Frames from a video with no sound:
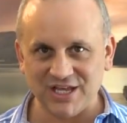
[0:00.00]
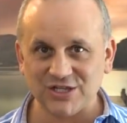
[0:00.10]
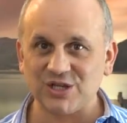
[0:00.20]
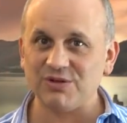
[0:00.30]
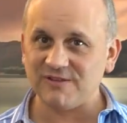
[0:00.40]

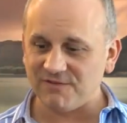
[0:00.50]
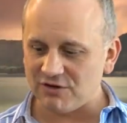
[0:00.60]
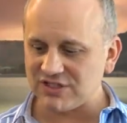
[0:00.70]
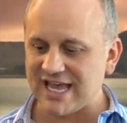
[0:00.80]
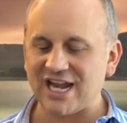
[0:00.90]
So with the
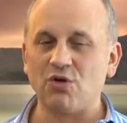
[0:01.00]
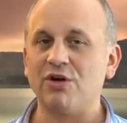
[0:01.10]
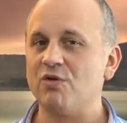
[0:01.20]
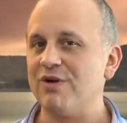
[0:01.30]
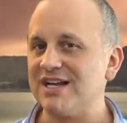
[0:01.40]
first
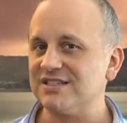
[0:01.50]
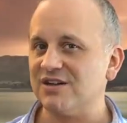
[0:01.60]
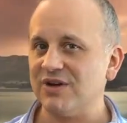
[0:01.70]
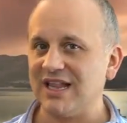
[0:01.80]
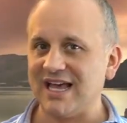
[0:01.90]
category, rest and
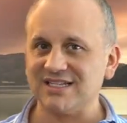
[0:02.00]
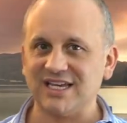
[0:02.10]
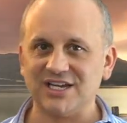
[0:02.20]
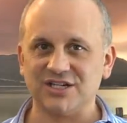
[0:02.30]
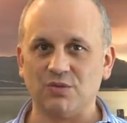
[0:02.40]

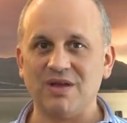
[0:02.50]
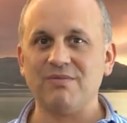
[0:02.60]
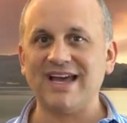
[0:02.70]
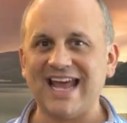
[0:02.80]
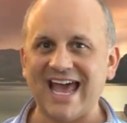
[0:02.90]
relaxation, we
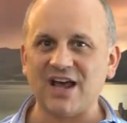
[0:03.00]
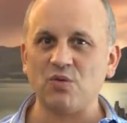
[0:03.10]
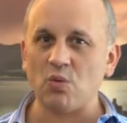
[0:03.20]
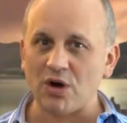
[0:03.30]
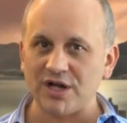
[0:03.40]
might add
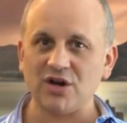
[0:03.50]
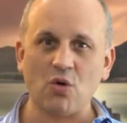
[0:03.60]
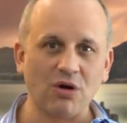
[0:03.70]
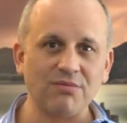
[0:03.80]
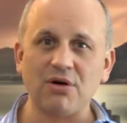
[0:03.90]
1
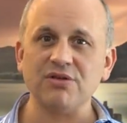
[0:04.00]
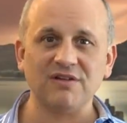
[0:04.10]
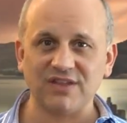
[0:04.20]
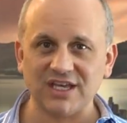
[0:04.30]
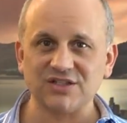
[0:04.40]
or both
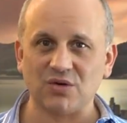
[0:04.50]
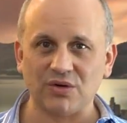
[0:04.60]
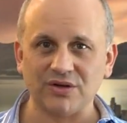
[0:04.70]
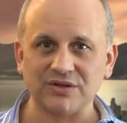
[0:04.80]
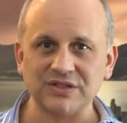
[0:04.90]
of these
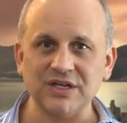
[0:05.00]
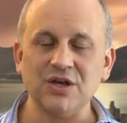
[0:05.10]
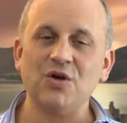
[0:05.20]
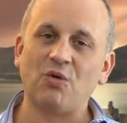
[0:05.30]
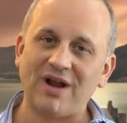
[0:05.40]
oils
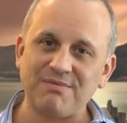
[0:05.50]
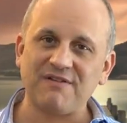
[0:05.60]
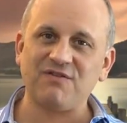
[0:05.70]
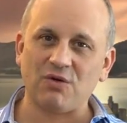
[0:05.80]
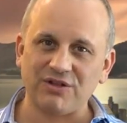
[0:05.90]
right
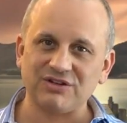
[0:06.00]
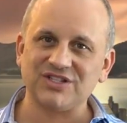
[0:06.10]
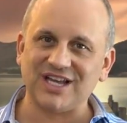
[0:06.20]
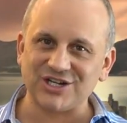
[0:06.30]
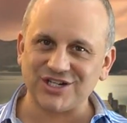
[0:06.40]
before their
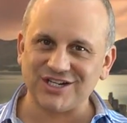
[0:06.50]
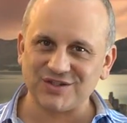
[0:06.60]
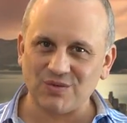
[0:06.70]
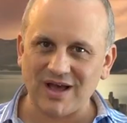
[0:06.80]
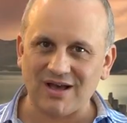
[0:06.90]
session as
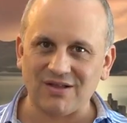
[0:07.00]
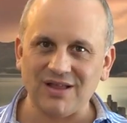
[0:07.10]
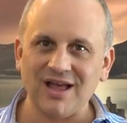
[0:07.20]
well.